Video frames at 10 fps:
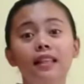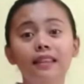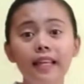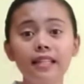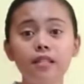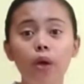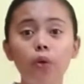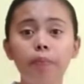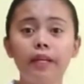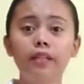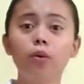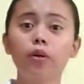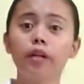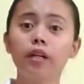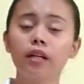let's open
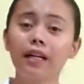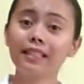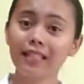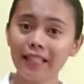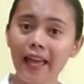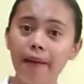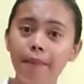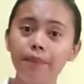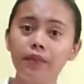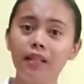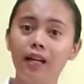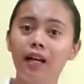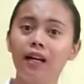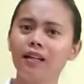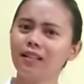or unclamp
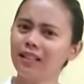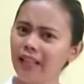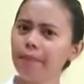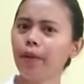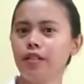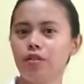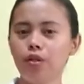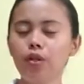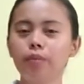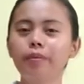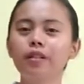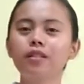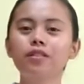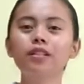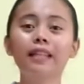the clamp on the tube
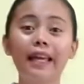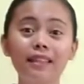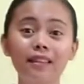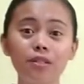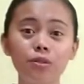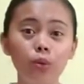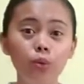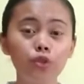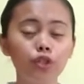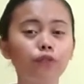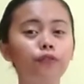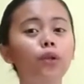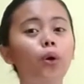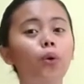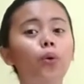to let the solution
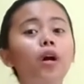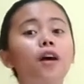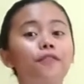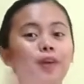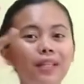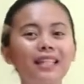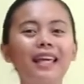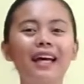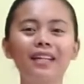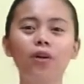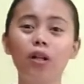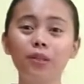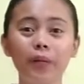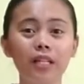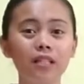flow from the can all
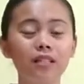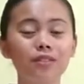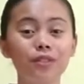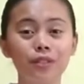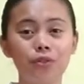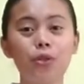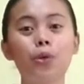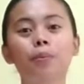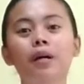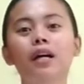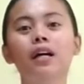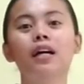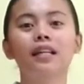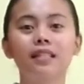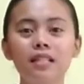the way to the tube.
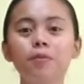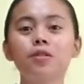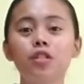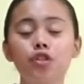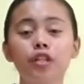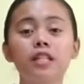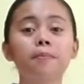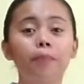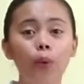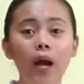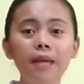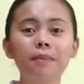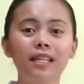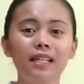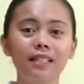This procedure is
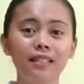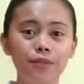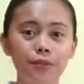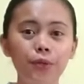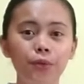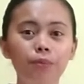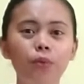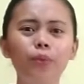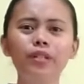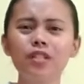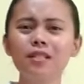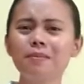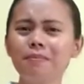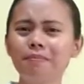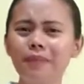priming the tube, which is
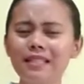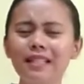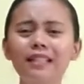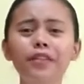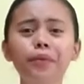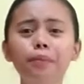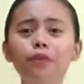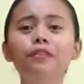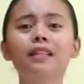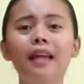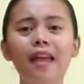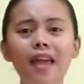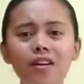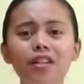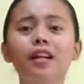basically removing the
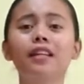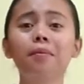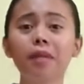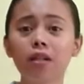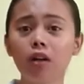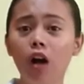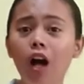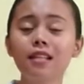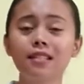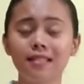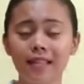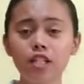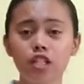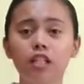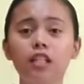air that might cause
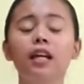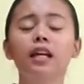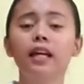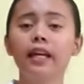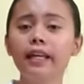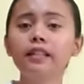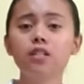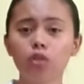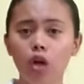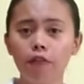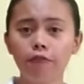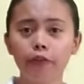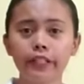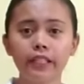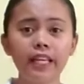distension and
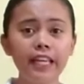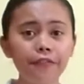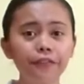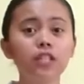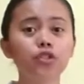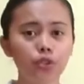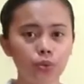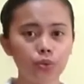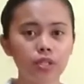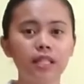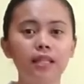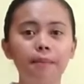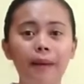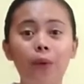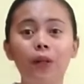discomfort if introduced in the
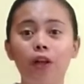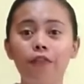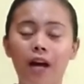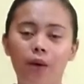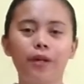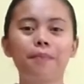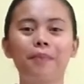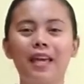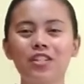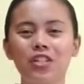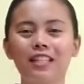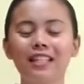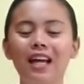bowel of our patient.